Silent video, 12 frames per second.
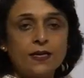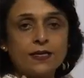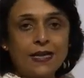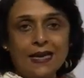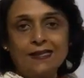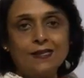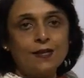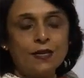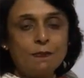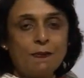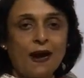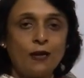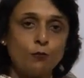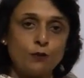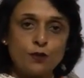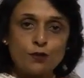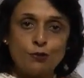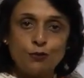a sensory part
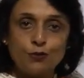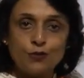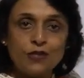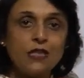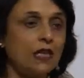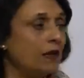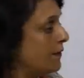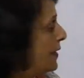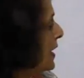which is going to receive.